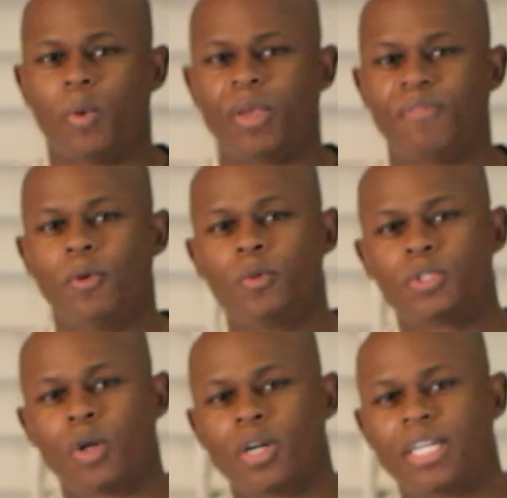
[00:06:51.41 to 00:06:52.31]
if you
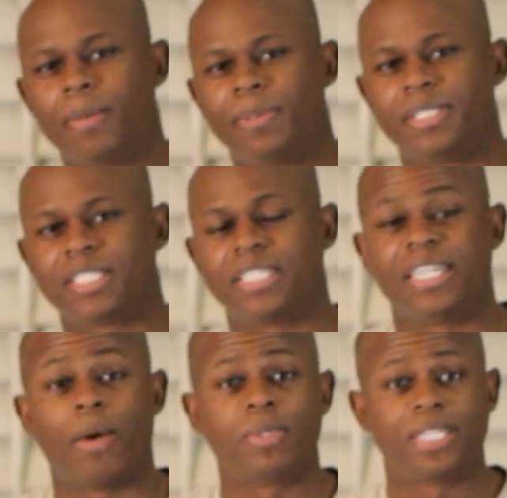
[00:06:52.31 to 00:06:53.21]
started a position
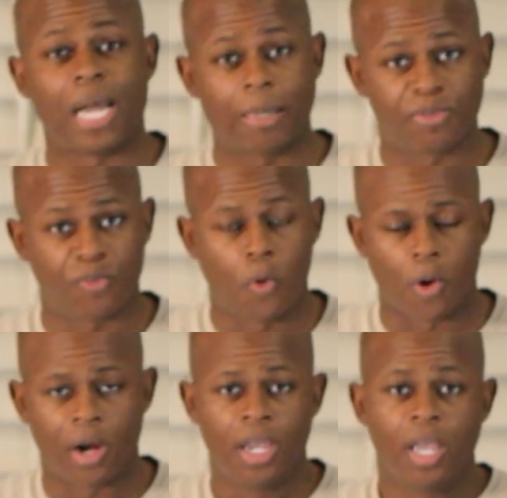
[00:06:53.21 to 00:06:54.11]
that was ×4,
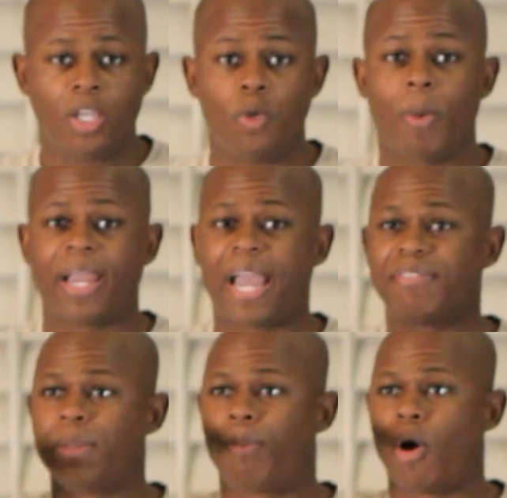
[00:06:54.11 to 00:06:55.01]
you might have
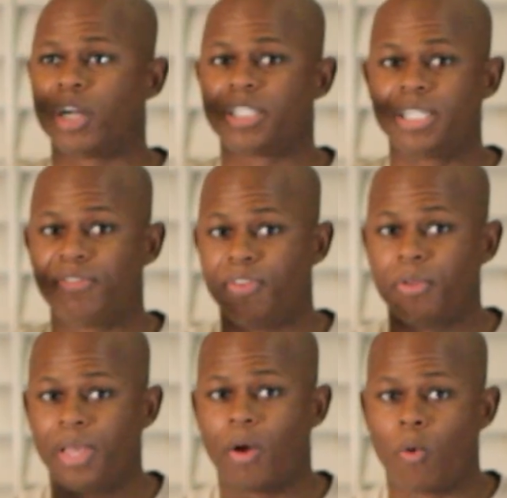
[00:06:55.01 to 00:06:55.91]
to partially fill
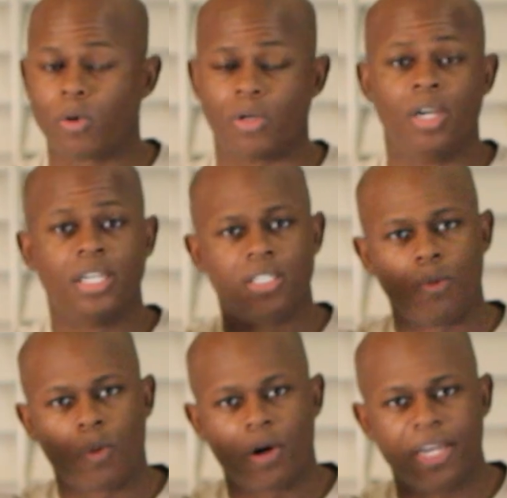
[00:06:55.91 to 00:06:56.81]
that order to
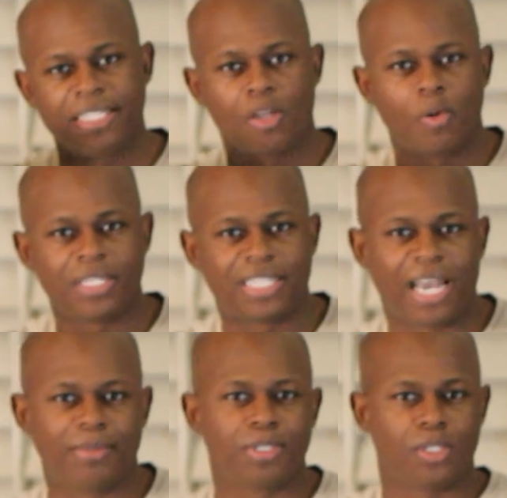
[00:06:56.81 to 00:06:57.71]
where it's only
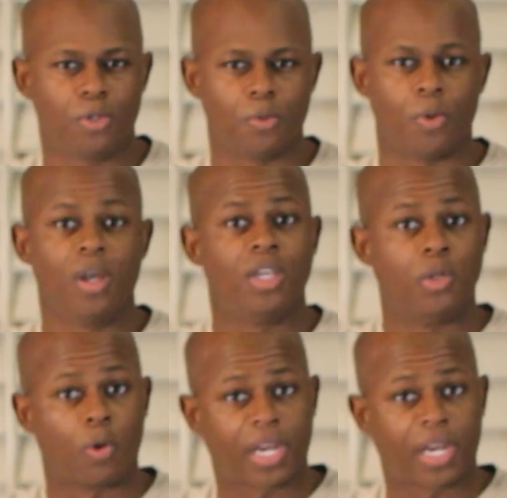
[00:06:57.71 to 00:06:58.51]
×2 your